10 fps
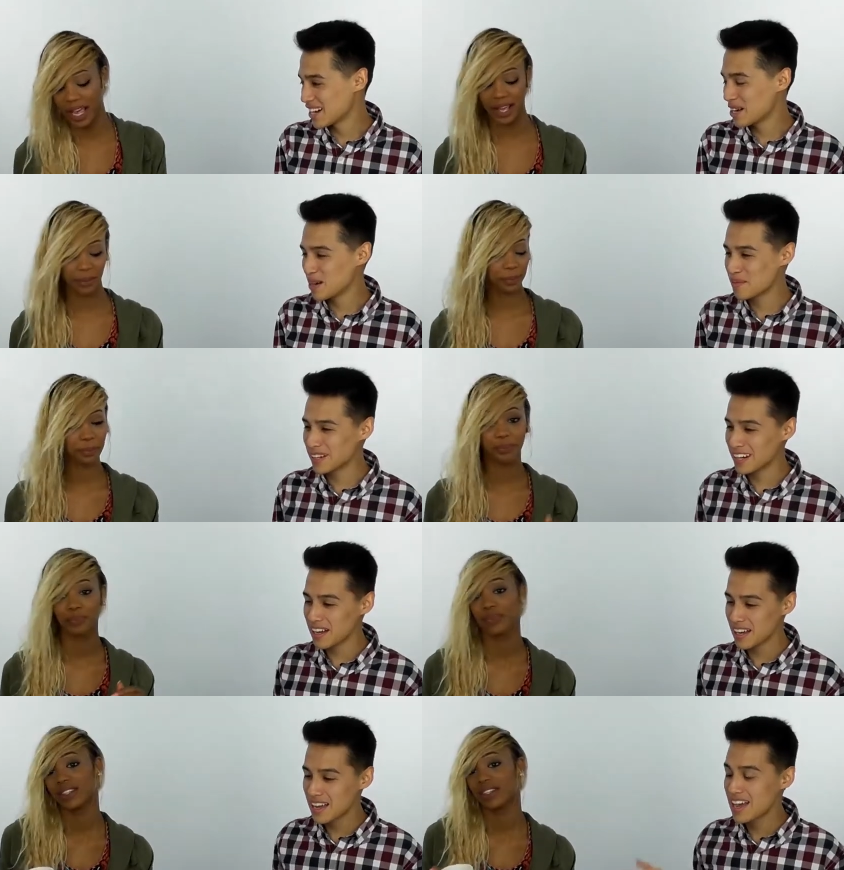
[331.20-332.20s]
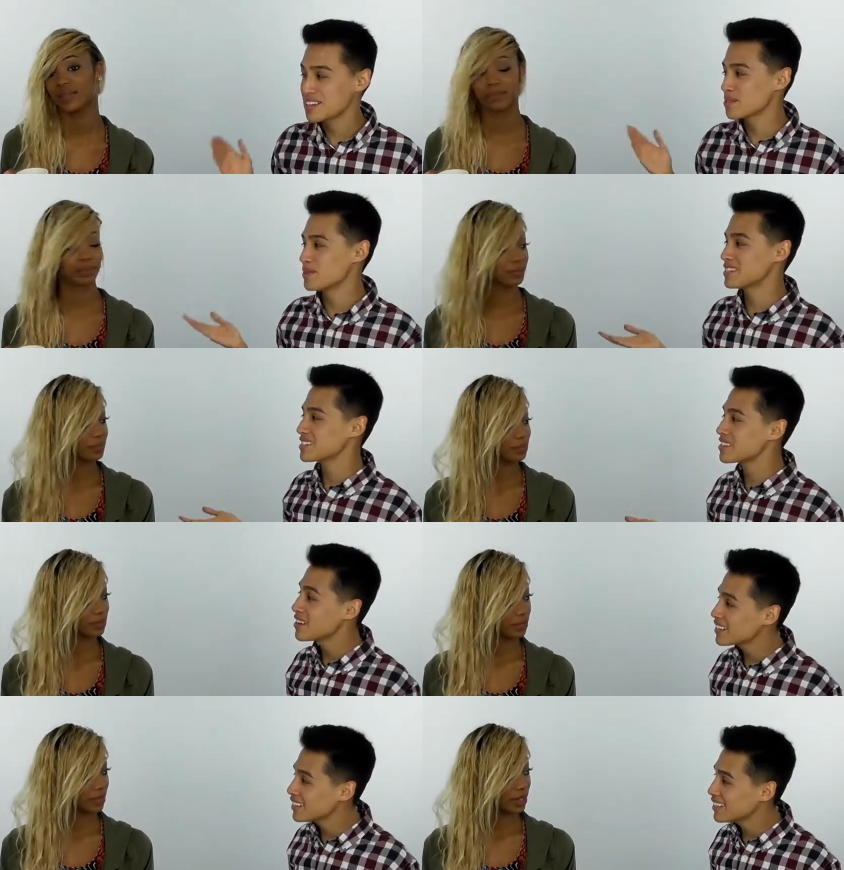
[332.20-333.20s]
Speaker 1: Uh, but uh, should we just
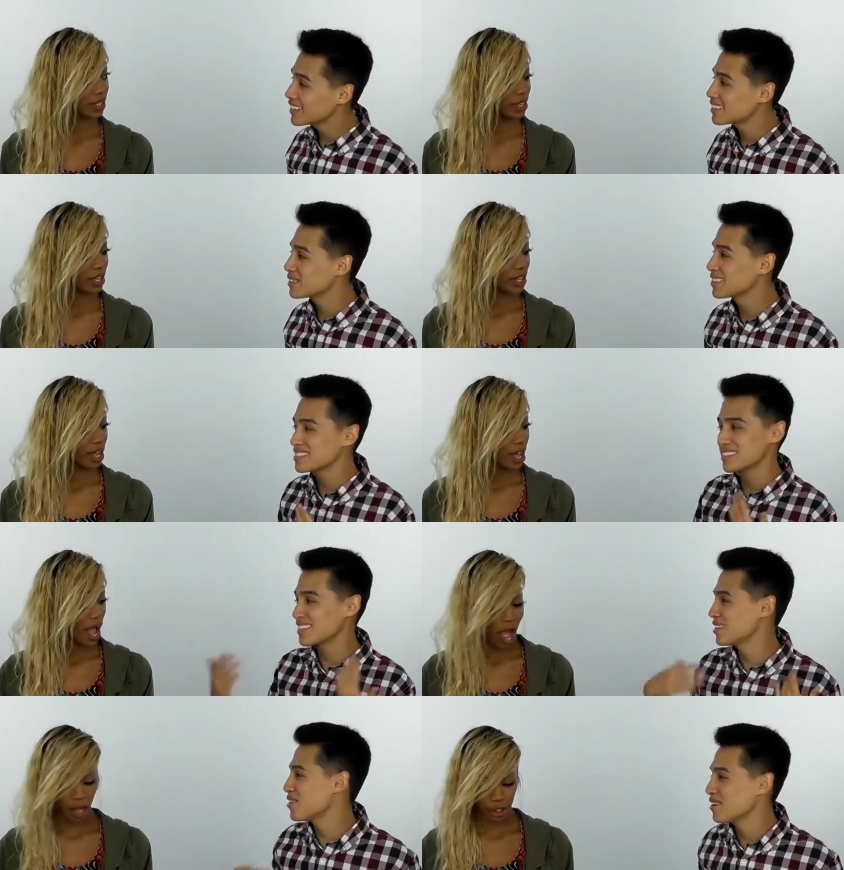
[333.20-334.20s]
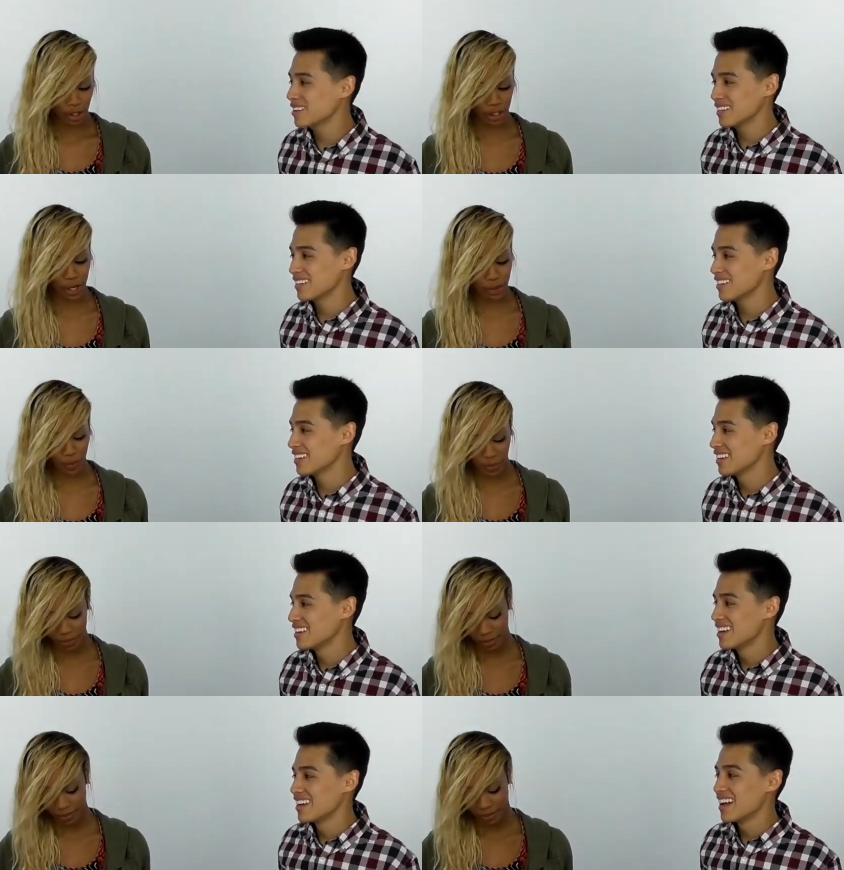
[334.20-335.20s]
tug it and then just get it all sure.
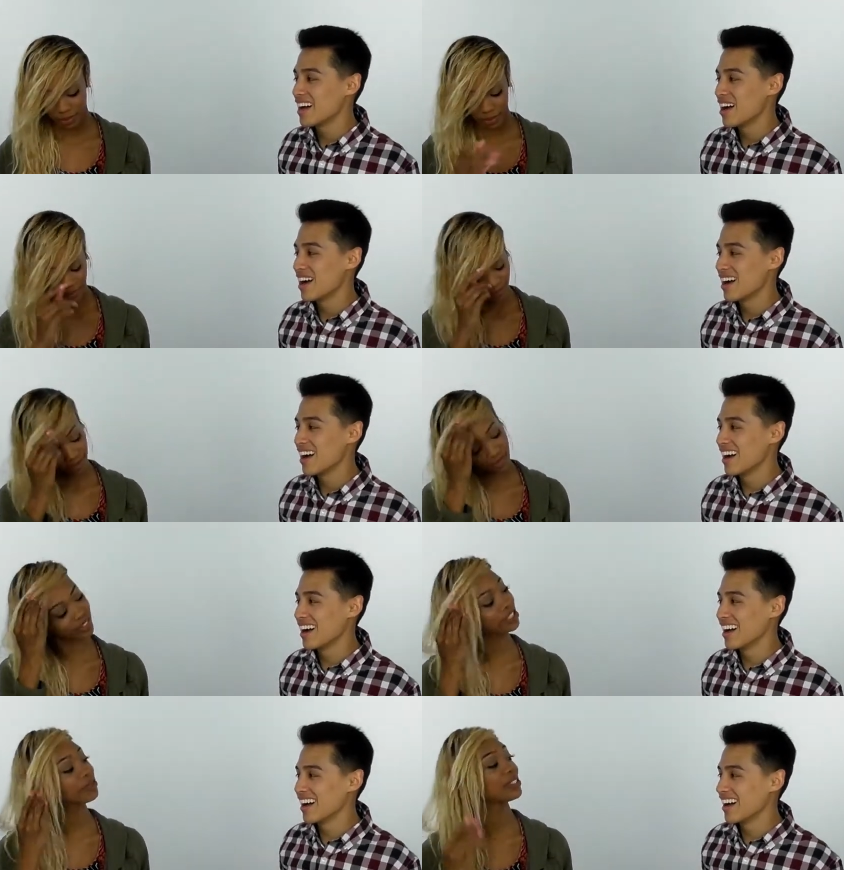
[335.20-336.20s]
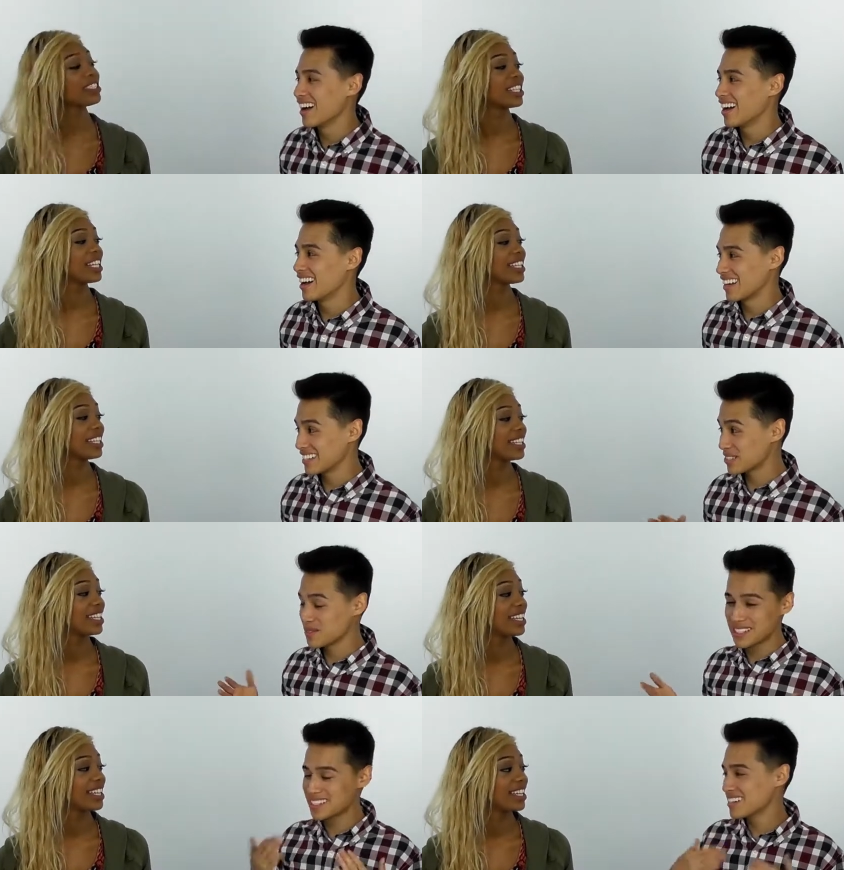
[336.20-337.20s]
in?
Speaker 2: Should we chug it?
Speaker 1: Should
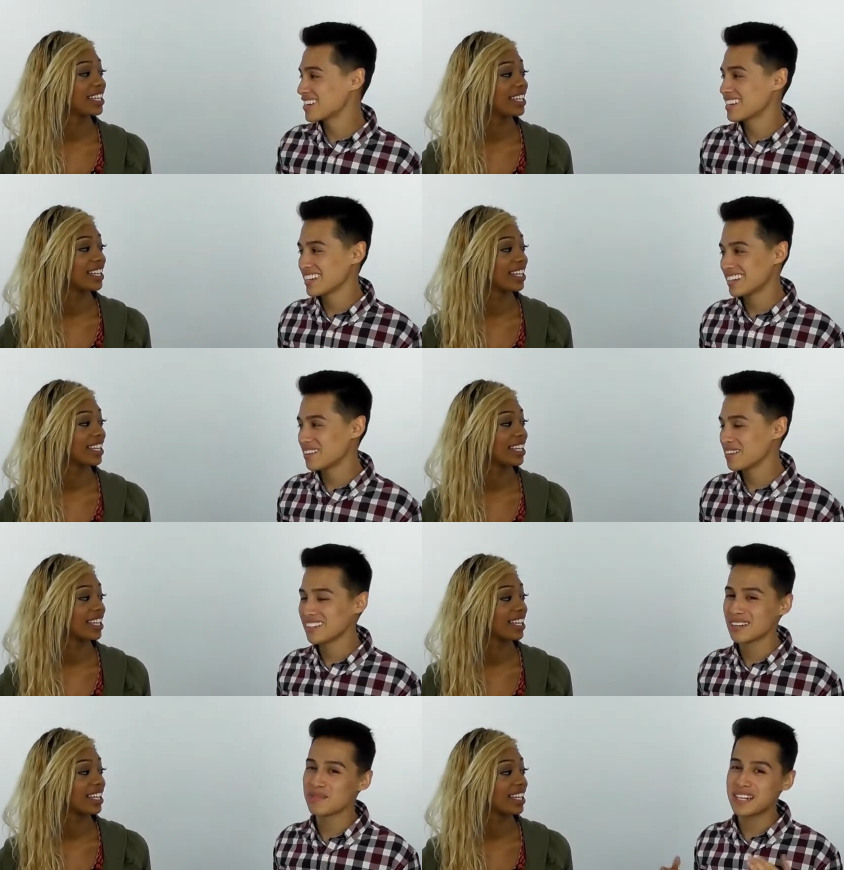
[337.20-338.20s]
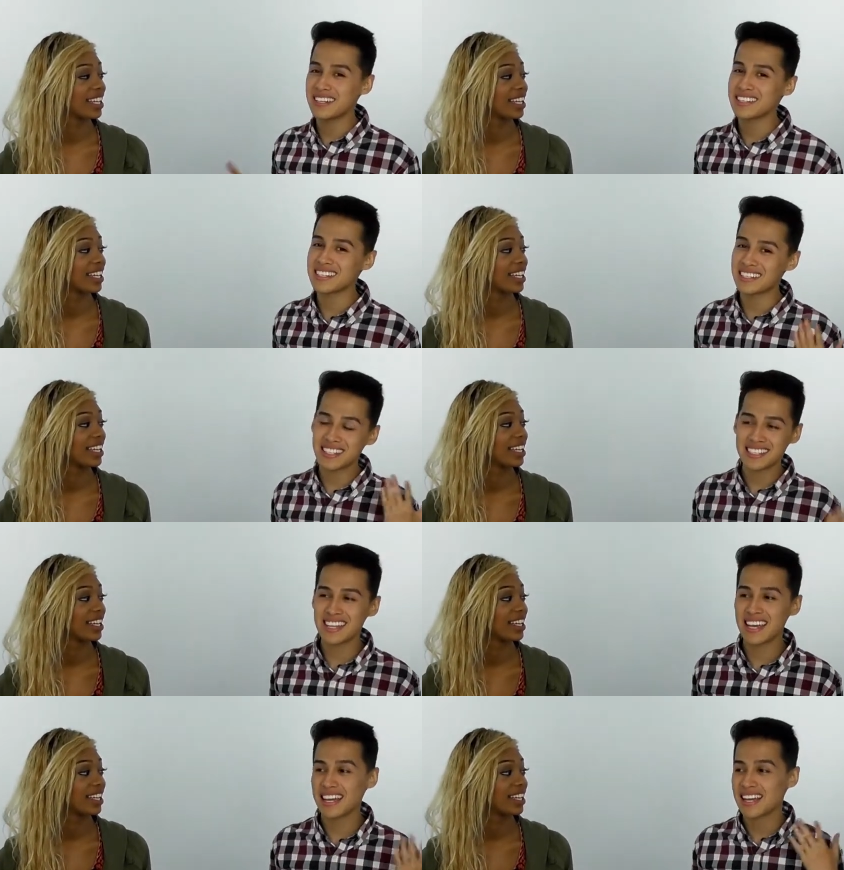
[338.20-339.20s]
we just chug it and get it all in? Because it does
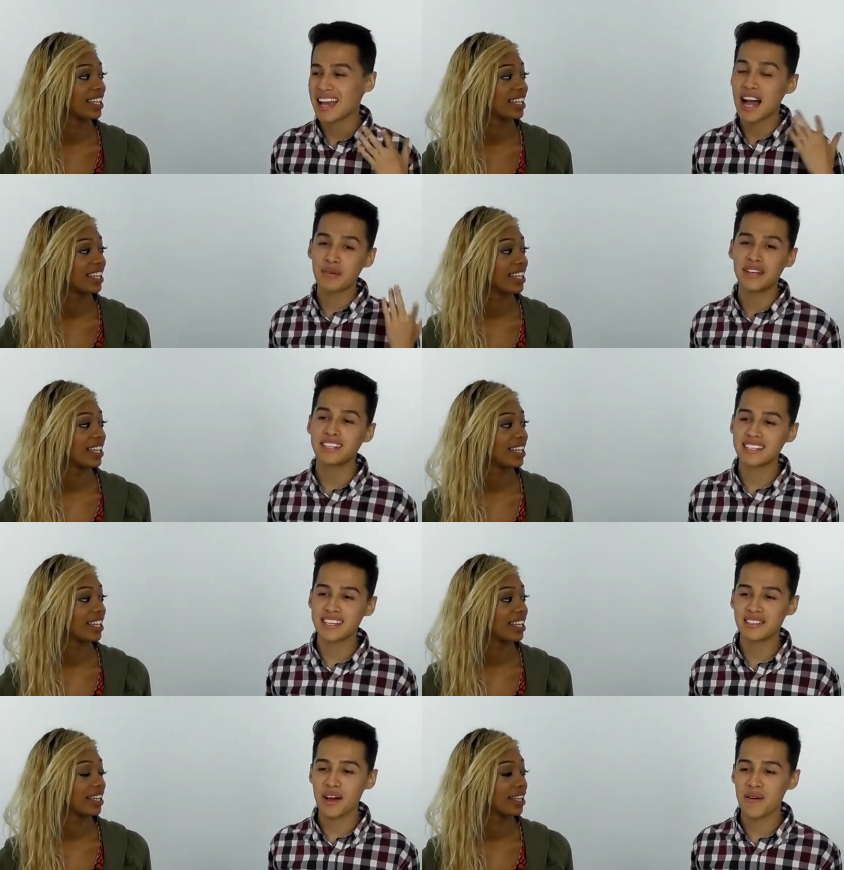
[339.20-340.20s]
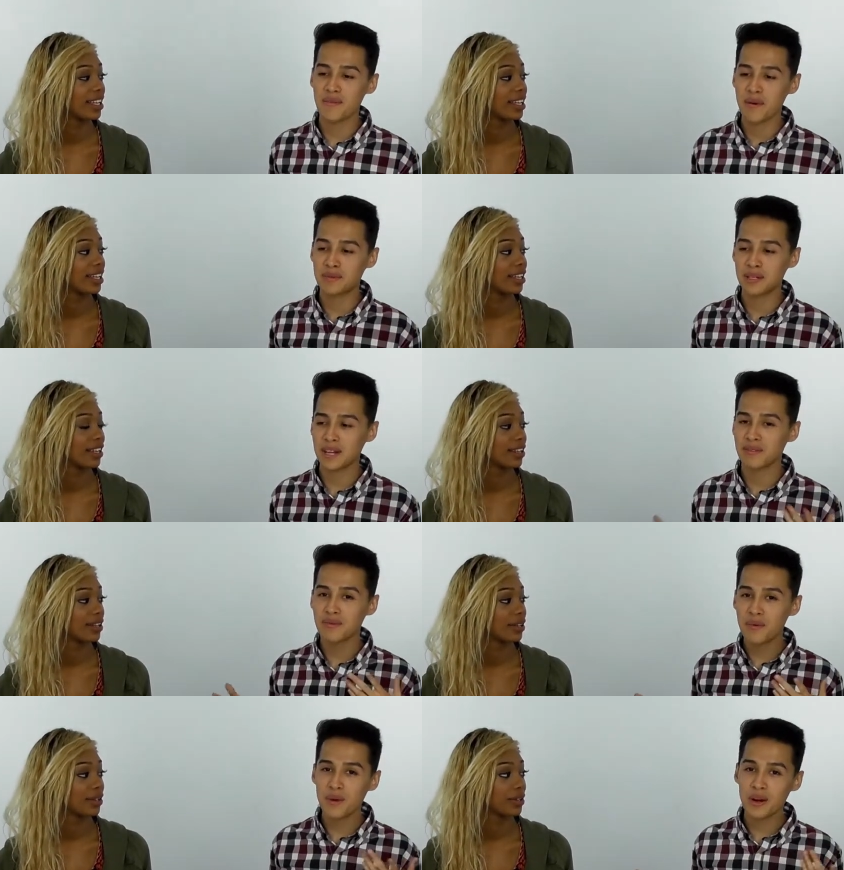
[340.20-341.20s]
take, I read it takes uh, up to
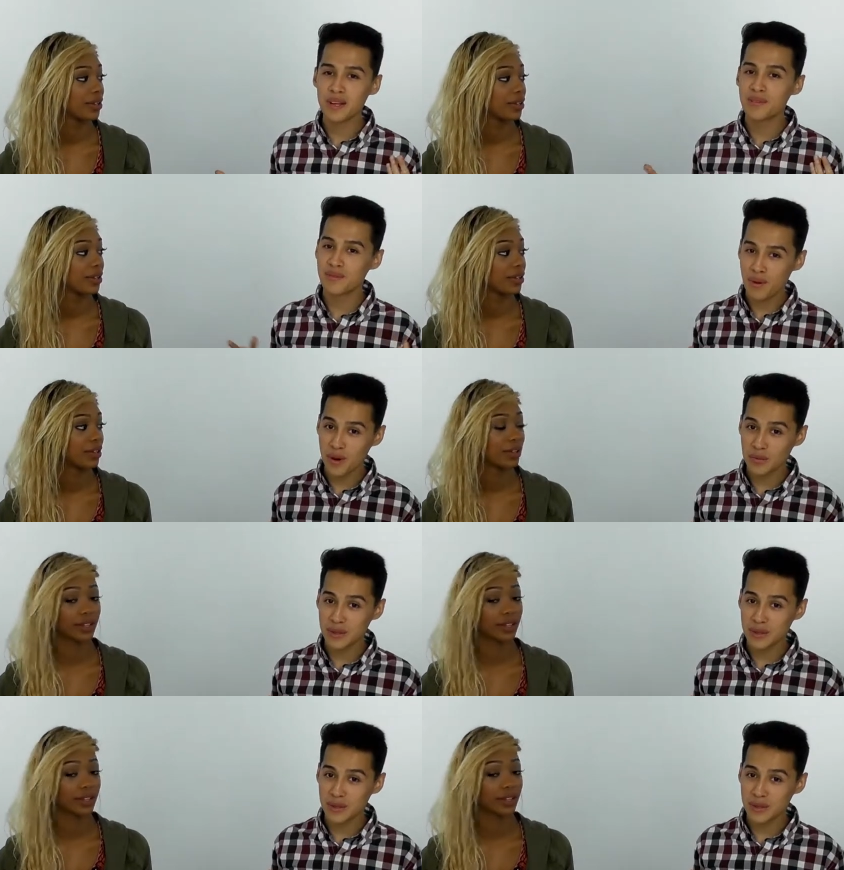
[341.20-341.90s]
like 44